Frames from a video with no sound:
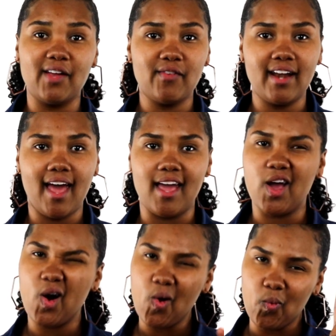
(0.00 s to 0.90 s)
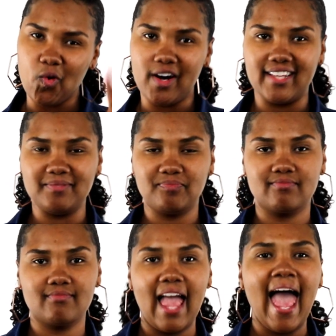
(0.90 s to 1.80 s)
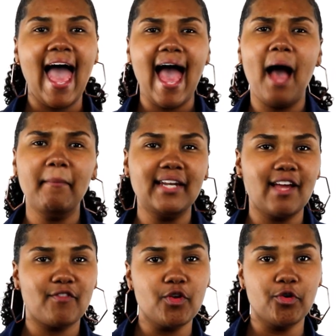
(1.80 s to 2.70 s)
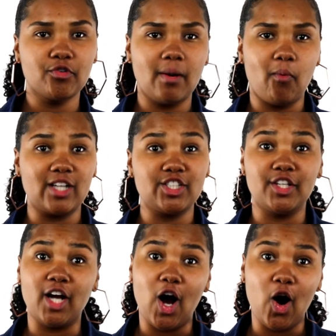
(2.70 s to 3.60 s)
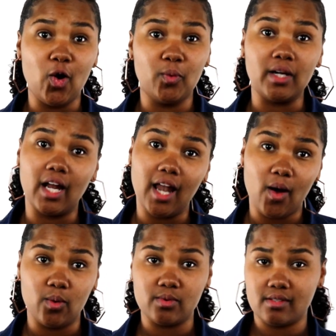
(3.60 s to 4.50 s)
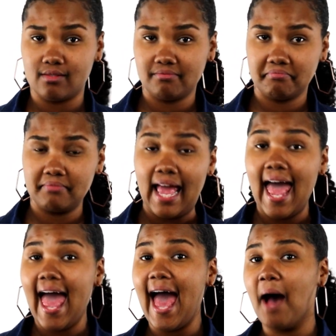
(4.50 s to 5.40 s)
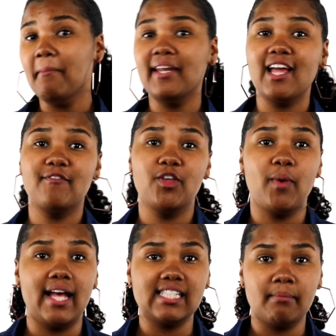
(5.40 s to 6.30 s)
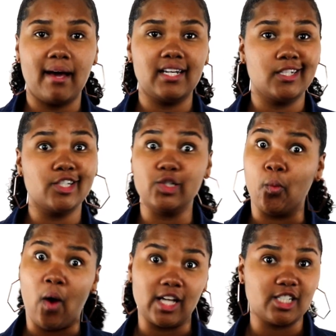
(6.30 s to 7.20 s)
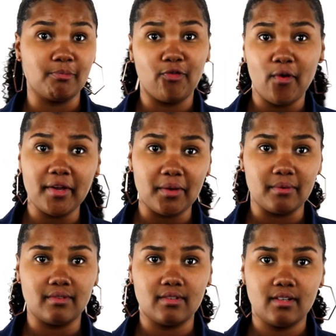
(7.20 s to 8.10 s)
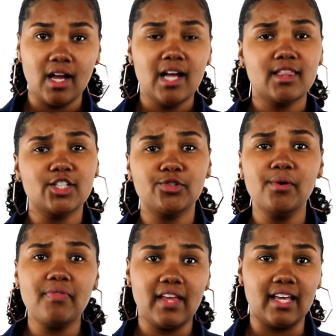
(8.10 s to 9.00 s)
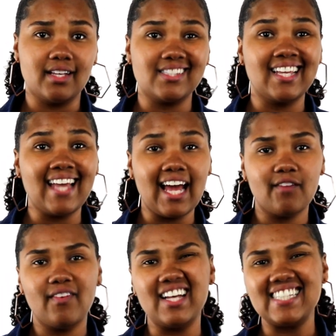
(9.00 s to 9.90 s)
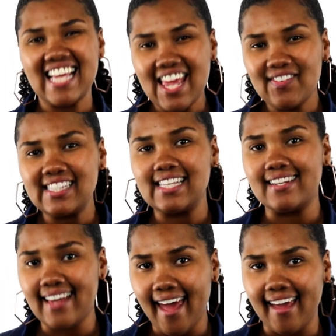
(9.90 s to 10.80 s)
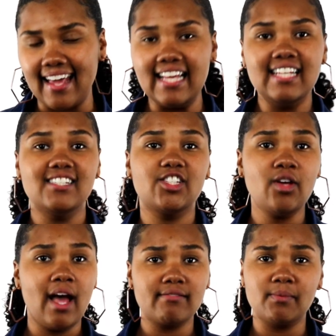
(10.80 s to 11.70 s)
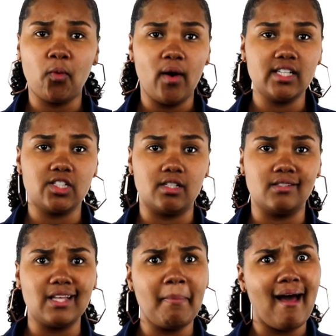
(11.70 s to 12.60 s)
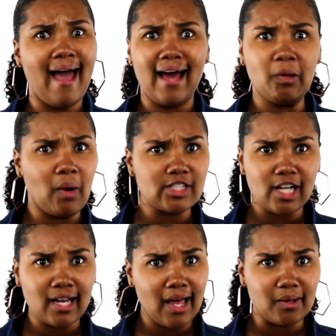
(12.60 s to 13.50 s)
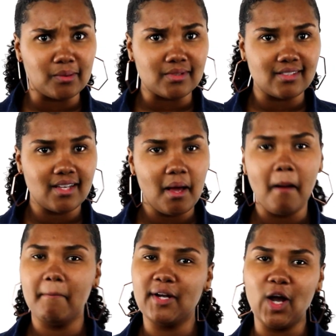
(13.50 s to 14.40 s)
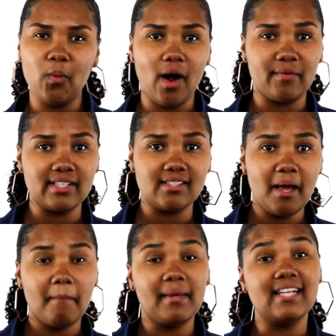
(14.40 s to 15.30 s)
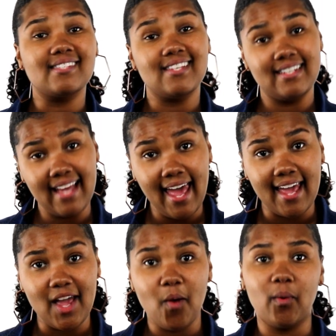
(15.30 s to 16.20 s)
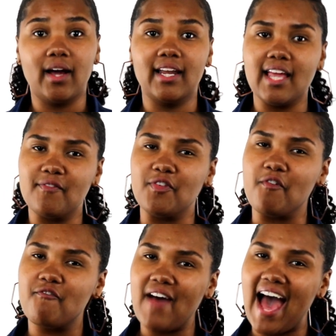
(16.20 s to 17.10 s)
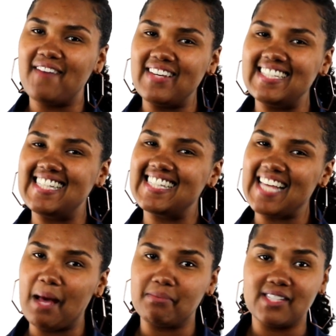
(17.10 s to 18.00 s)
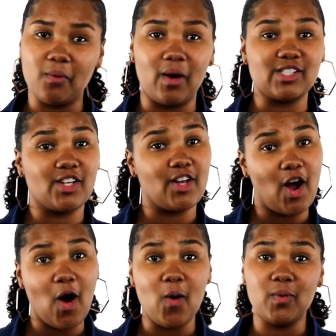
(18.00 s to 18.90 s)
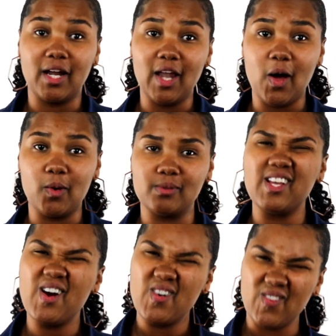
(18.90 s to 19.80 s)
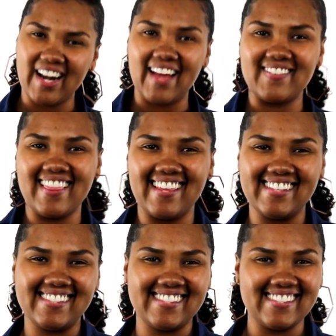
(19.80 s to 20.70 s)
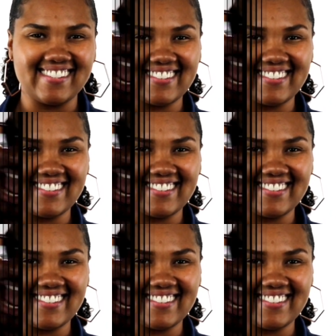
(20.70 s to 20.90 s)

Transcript: and Renee 1. How many of you grew up washing your own clothes? How many of you had somebody to just wash them for you? The truth is, a lot of us, even today, still have some questions about how to wash our clothes. But no worries, because today we're going to give you 5 easy steps to washing your own clothes right after this.